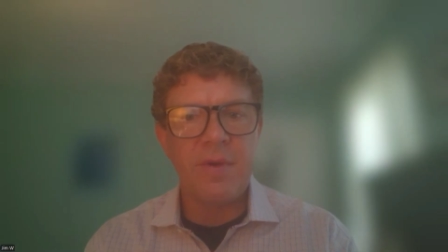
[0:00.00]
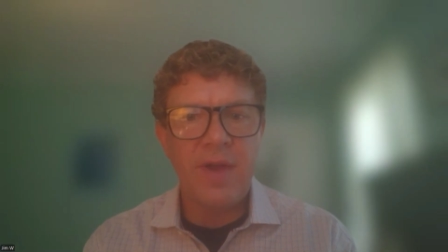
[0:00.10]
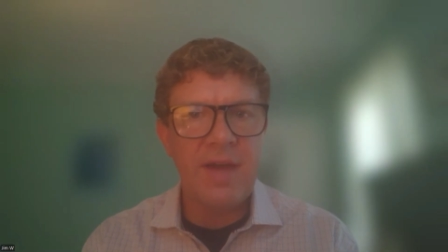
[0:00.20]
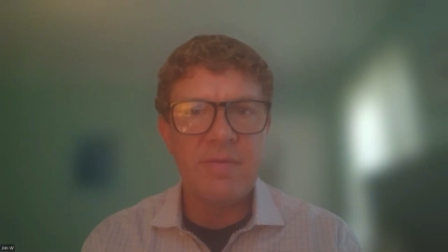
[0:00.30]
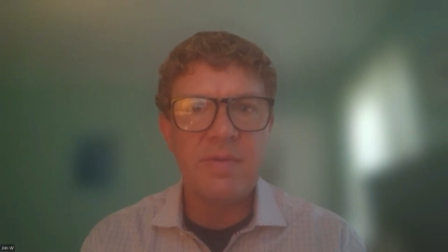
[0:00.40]

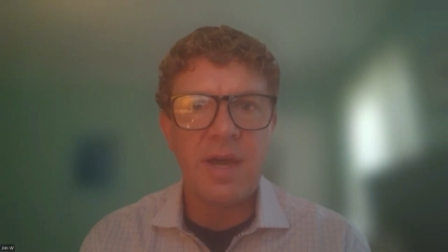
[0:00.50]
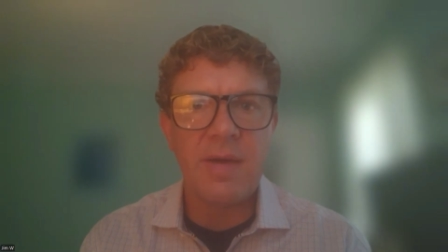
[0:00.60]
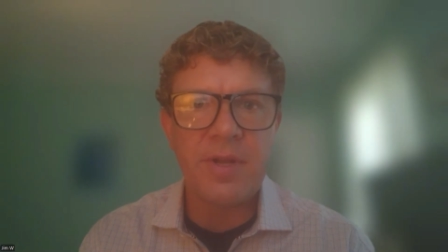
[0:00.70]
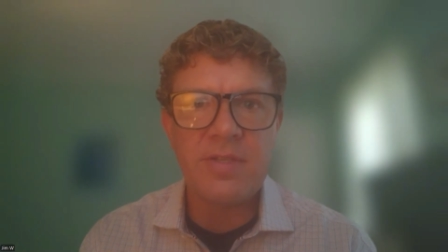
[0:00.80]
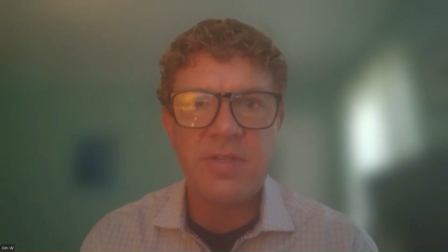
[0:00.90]
had
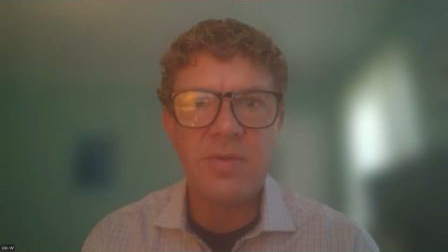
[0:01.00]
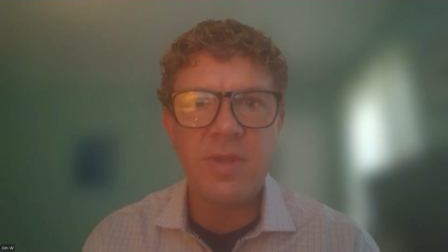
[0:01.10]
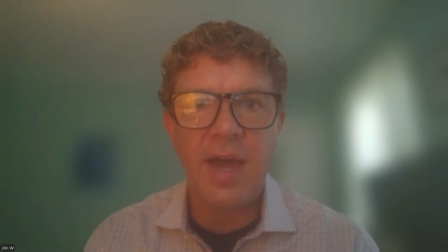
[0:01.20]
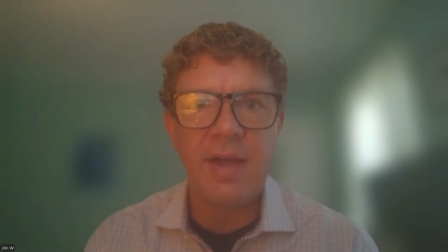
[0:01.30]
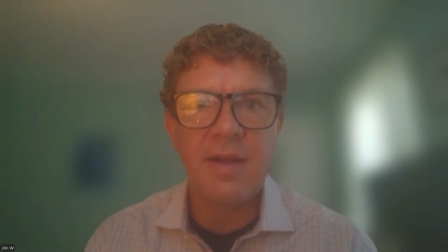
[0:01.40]
companies do
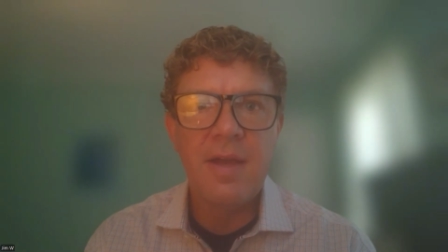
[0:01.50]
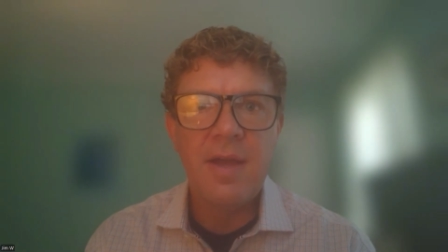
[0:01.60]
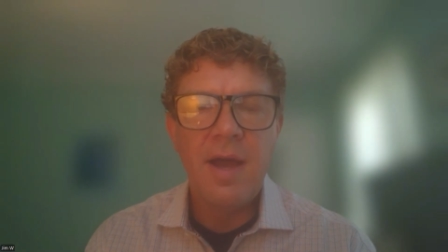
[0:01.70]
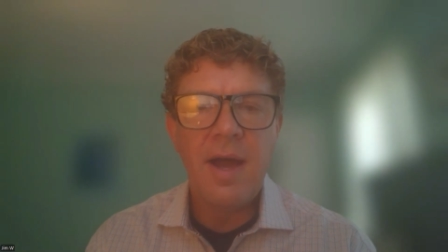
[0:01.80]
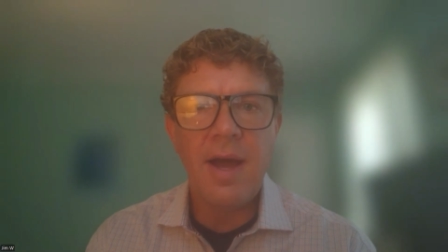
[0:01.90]
that.
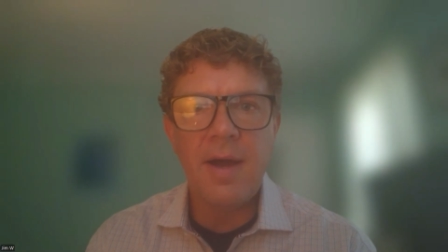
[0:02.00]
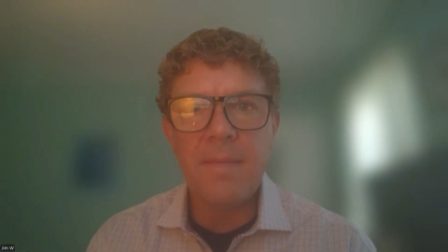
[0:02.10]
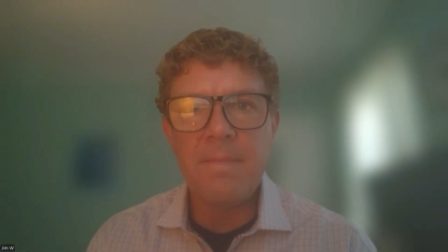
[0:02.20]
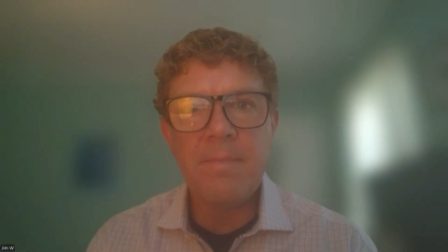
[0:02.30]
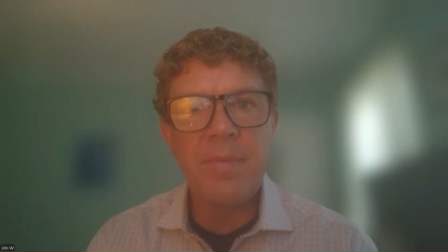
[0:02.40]

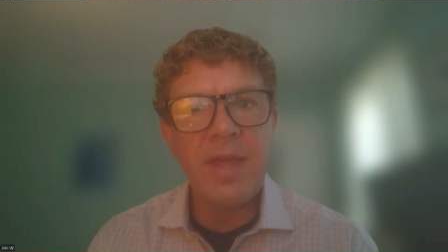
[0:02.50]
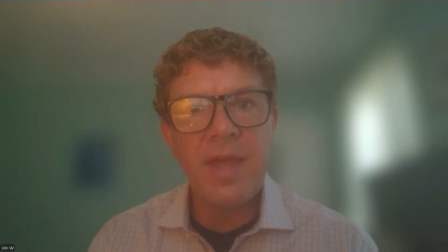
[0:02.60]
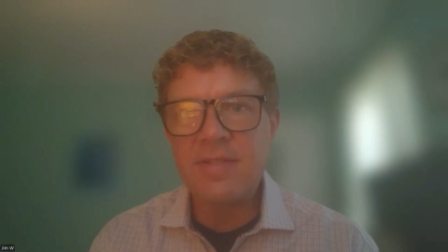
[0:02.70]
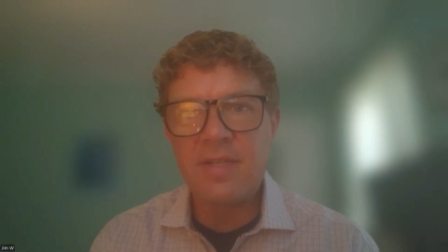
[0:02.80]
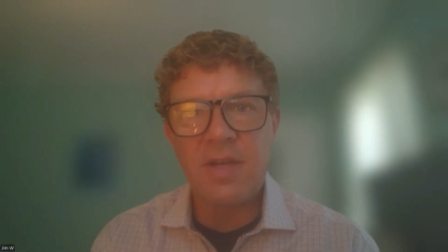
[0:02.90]
But
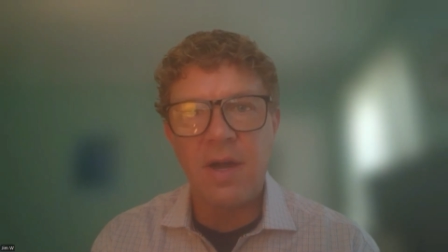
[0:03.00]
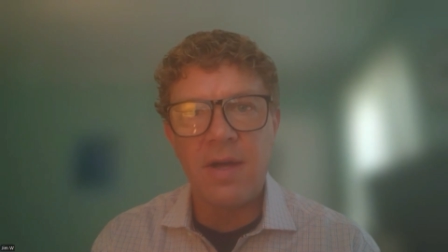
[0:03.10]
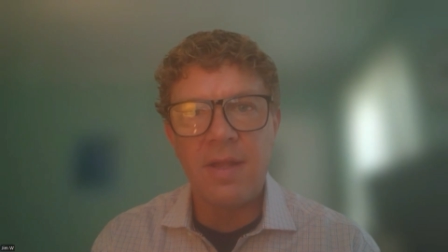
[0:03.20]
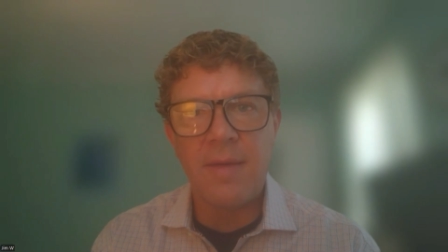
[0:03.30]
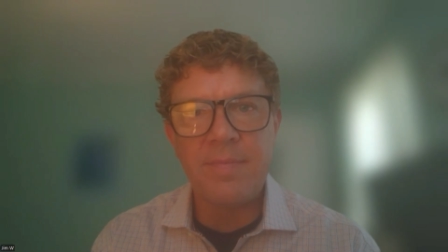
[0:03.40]
yes, it's
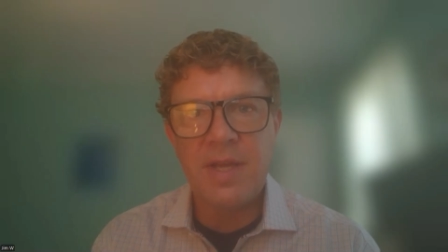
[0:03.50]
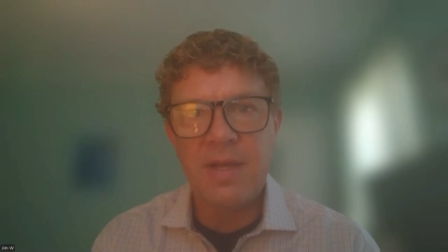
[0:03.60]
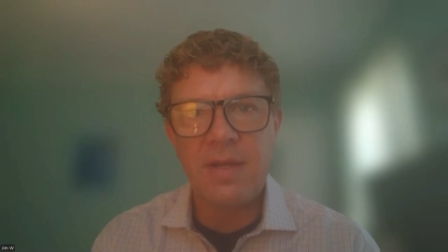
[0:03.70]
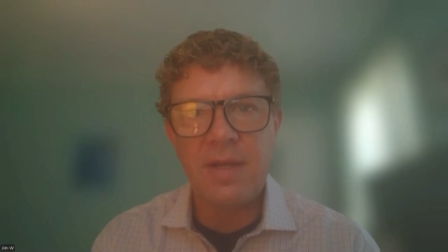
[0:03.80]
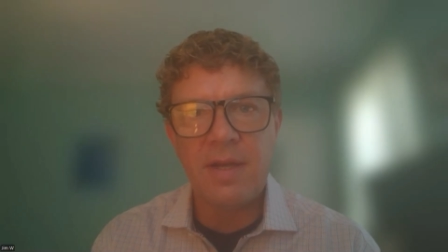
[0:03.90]
all
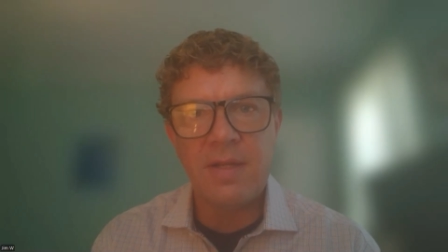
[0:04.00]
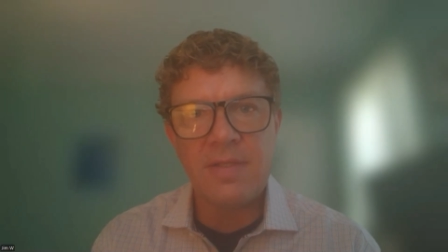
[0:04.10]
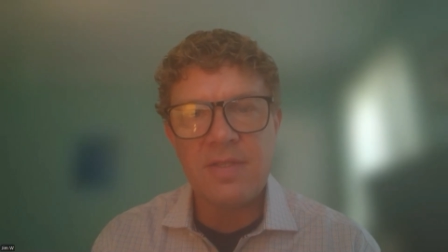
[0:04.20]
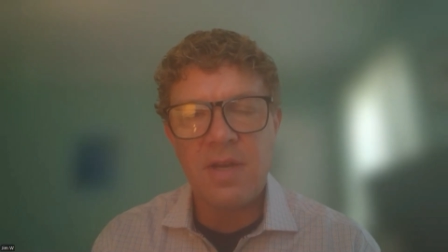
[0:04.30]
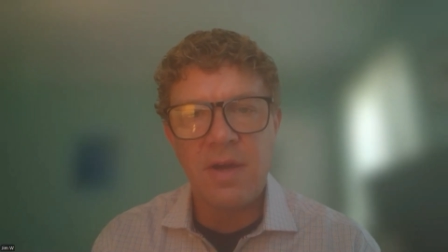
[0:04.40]
opt-in and
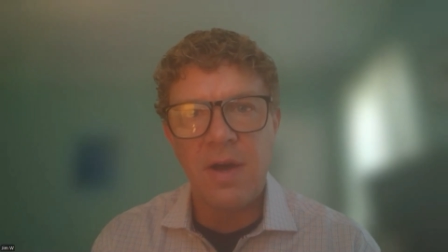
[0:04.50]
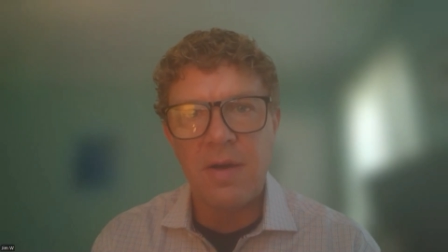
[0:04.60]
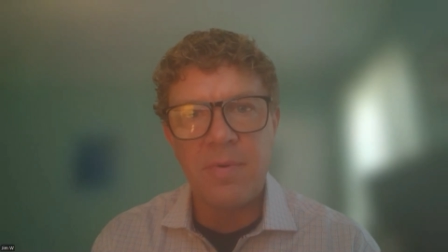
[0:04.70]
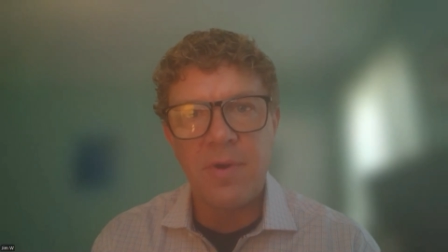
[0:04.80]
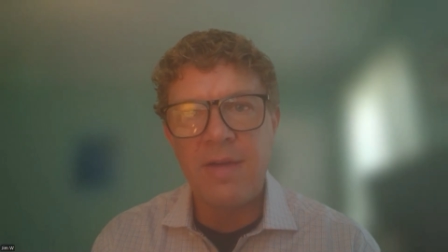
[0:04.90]
it's
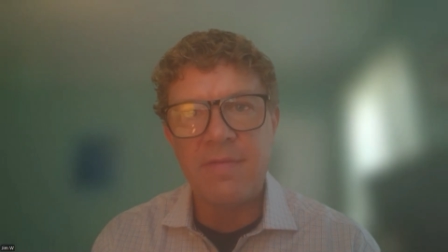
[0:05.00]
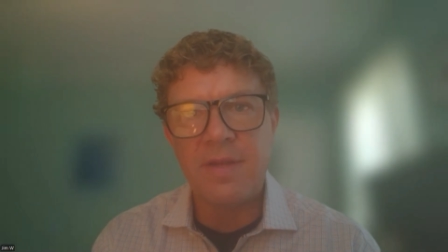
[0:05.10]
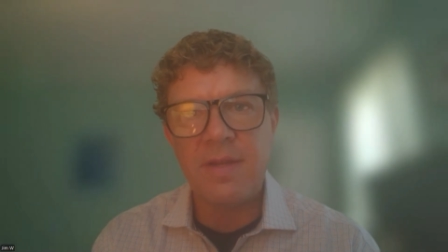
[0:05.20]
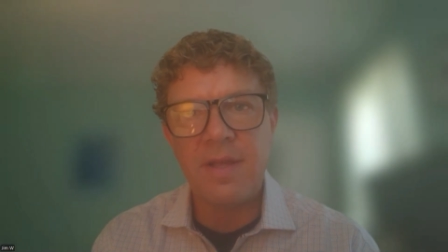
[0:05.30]
all private.